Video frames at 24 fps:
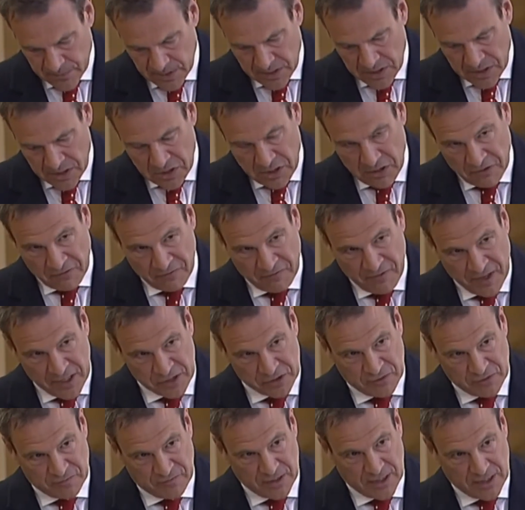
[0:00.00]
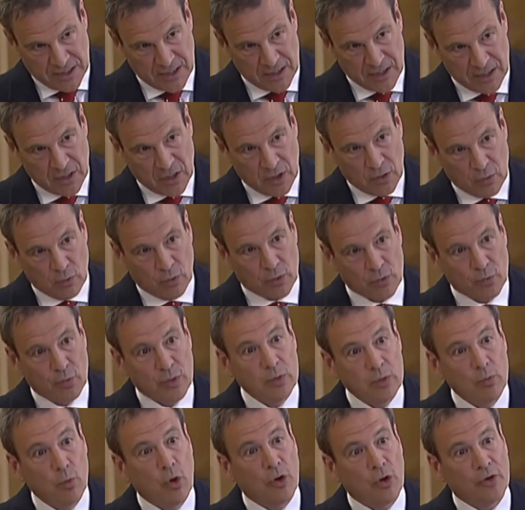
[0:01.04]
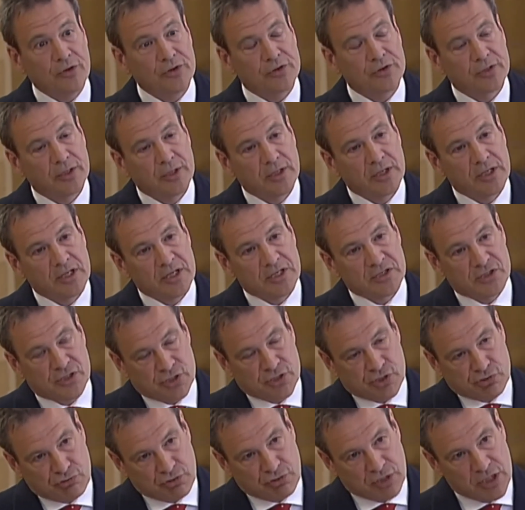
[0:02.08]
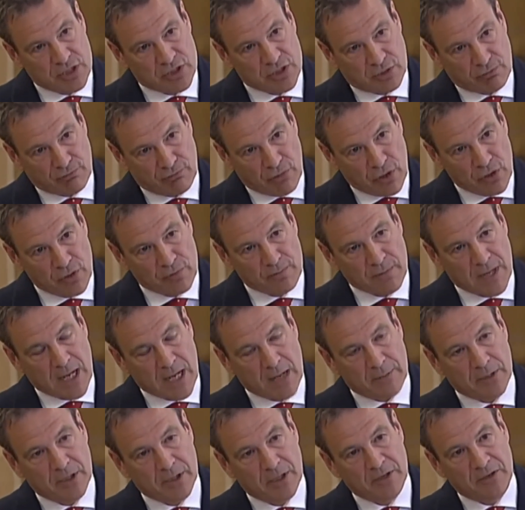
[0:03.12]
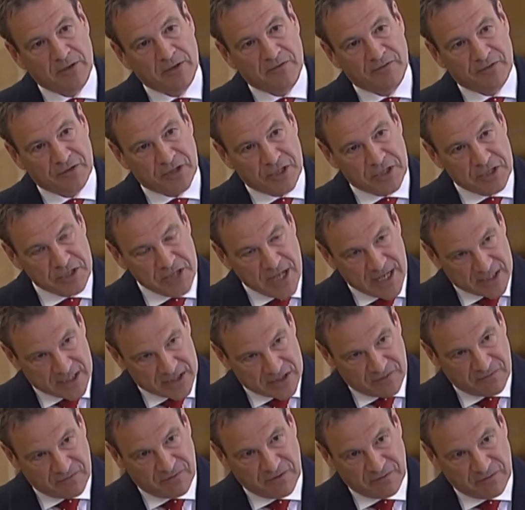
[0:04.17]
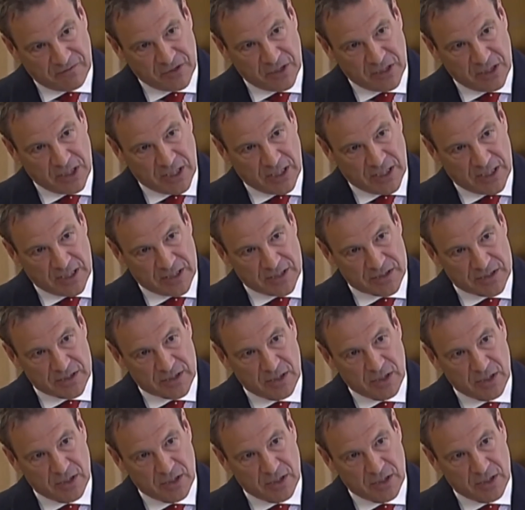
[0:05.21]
Effectively, what we want is a strategic roadmap for the next 50 years,